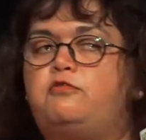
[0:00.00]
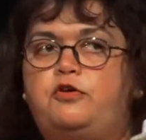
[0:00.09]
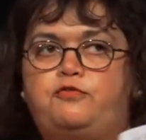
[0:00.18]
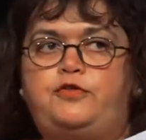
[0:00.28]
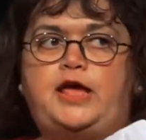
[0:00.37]

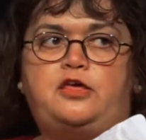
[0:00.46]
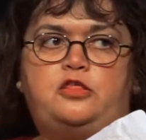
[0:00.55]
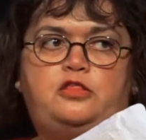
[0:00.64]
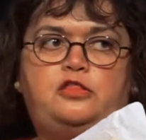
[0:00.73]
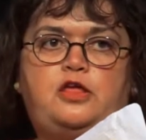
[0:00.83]

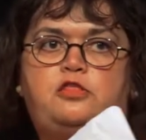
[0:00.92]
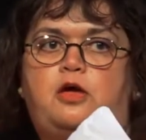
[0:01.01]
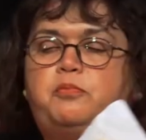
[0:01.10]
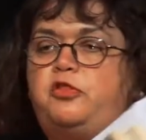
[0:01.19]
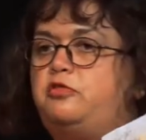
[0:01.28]
reflections set
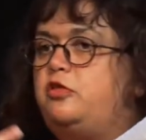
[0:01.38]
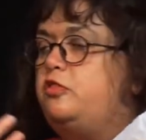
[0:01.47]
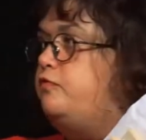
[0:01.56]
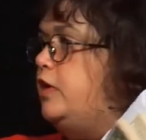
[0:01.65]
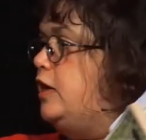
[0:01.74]
up so that
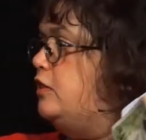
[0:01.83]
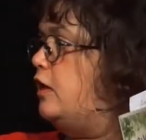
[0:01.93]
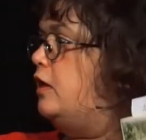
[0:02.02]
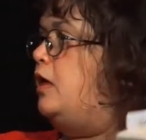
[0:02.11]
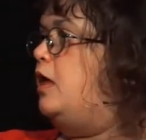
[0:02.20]
the
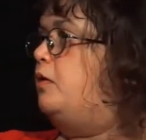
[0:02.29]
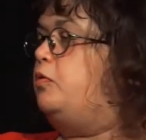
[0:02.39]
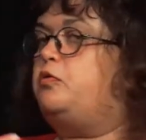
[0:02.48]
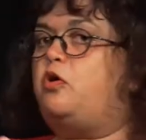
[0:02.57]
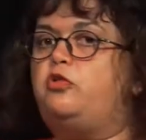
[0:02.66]
reader
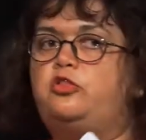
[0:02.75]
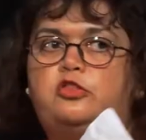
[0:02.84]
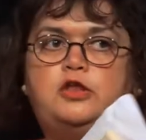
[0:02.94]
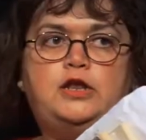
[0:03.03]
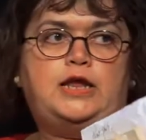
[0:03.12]
will
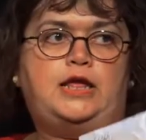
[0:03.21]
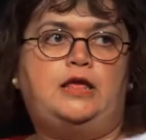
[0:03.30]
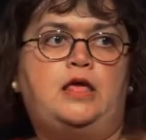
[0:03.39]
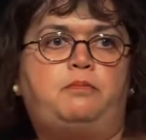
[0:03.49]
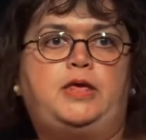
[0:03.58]

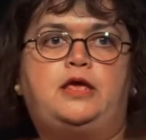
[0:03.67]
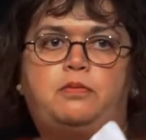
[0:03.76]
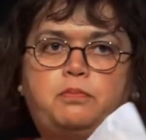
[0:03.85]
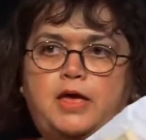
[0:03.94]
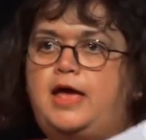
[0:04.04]
constantly be
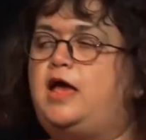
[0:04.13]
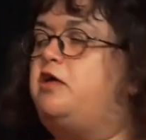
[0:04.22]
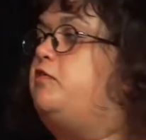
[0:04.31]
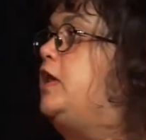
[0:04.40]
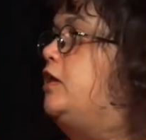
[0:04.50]

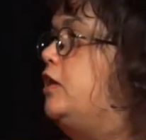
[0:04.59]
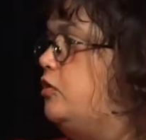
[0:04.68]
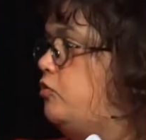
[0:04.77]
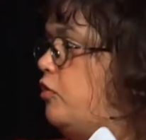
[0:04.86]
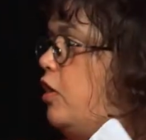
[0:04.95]
comparing and
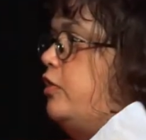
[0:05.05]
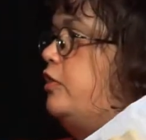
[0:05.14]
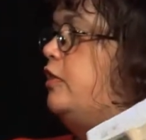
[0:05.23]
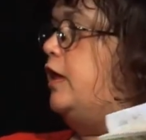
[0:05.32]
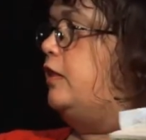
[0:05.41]

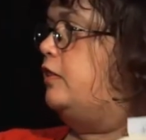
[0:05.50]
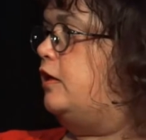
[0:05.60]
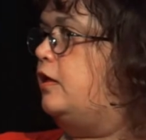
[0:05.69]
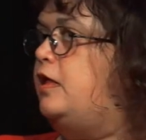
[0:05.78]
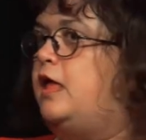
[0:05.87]
contrasting
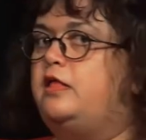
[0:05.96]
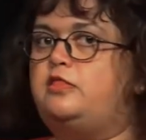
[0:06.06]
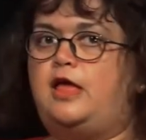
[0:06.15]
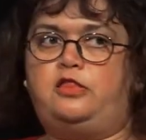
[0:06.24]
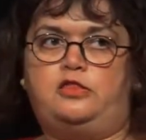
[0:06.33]
the
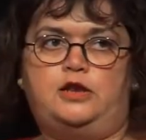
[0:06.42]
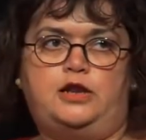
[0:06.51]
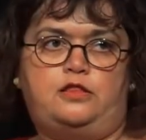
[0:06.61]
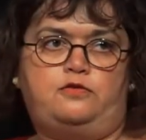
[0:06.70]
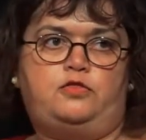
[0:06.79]

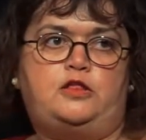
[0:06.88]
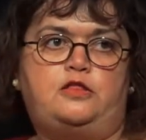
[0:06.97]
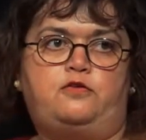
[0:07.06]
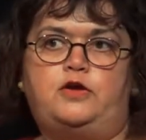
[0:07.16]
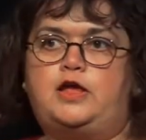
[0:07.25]
destinies of these
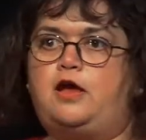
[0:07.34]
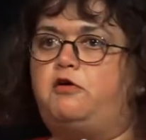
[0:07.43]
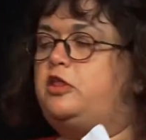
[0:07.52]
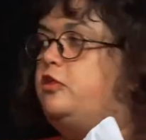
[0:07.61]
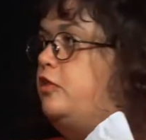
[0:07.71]
different
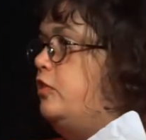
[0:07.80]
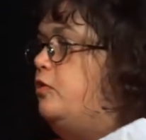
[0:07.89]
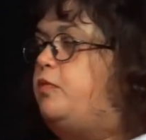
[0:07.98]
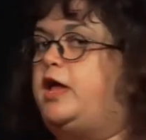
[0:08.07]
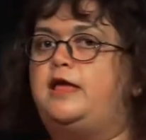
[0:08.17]
characters and
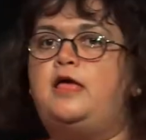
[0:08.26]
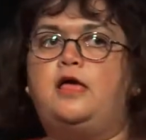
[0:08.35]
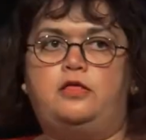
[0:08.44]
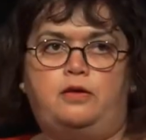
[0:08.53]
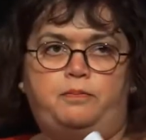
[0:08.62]
the way
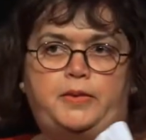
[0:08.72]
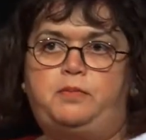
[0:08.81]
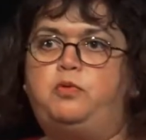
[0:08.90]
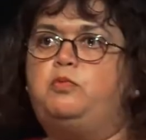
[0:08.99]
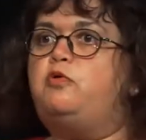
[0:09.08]

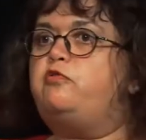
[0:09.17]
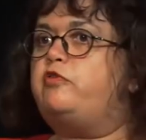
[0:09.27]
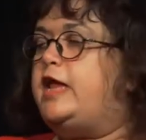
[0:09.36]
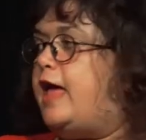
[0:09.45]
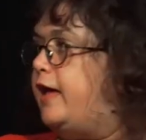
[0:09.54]
people will
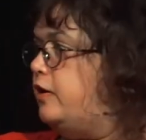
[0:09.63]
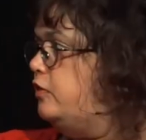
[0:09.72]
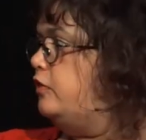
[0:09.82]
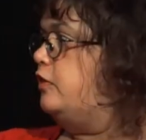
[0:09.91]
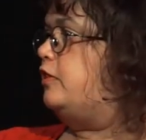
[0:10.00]
react
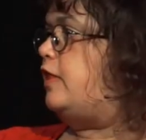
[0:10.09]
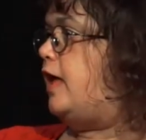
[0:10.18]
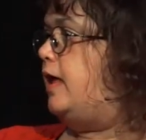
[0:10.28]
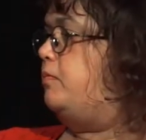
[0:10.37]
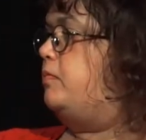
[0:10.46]
to the
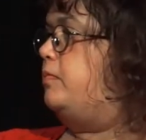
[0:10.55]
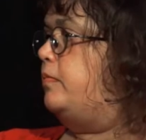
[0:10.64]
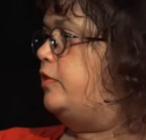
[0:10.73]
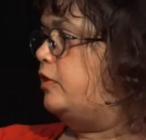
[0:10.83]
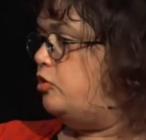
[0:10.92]

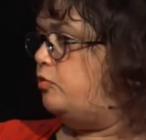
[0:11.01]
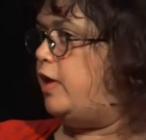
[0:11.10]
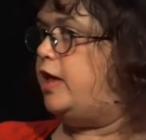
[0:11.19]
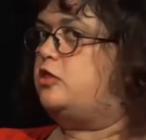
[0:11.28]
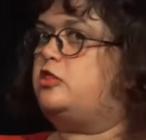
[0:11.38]
same
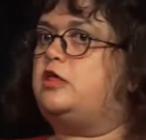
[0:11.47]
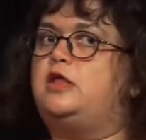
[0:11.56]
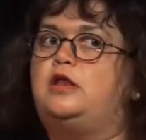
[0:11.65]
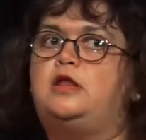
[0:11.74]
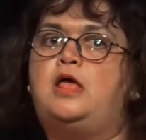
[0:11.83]

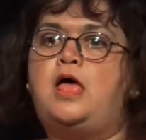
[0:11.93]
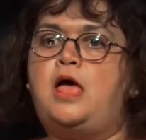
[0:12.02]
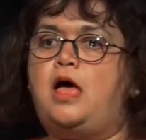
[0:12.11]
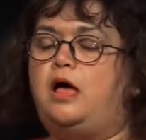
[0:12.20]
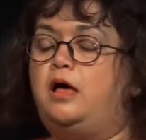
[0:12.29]
situation.
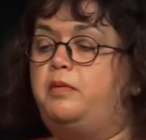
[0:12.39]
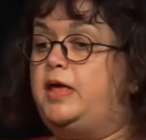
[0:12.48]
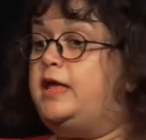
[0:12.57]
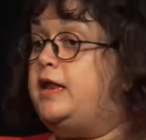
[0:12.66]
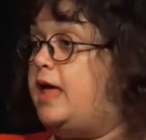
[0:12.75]
Um,
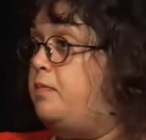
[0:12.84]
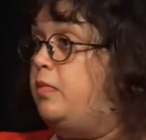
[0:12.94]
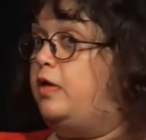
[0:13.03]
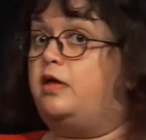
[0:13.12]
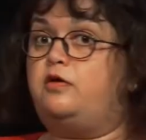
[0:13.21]
in
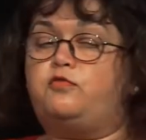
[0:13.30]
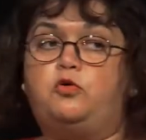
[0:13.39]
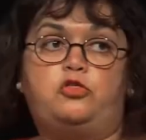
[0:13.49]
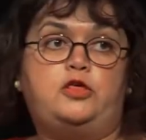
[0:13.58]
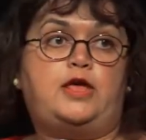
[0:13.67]
Emma, of
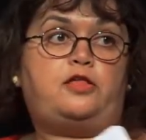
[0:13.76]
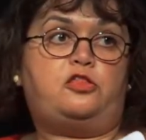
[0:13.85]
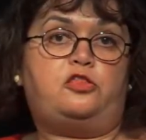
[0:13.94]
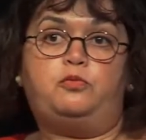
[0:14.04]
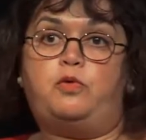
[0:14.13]
course, she
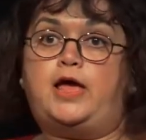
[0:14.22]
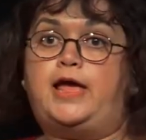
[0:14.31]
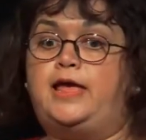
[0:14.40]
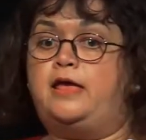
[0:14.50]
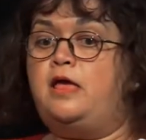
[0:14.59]
has the
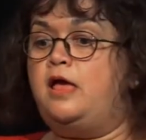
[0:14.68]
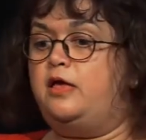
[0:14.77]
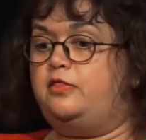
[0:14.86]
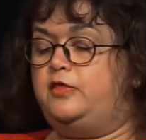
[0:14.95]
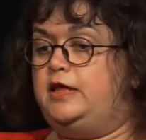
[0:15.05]
way
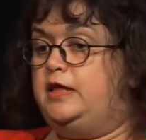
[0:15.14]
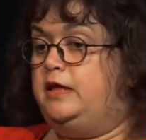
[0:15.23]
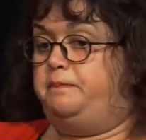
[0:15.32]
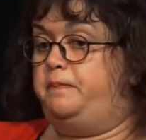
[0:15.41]
the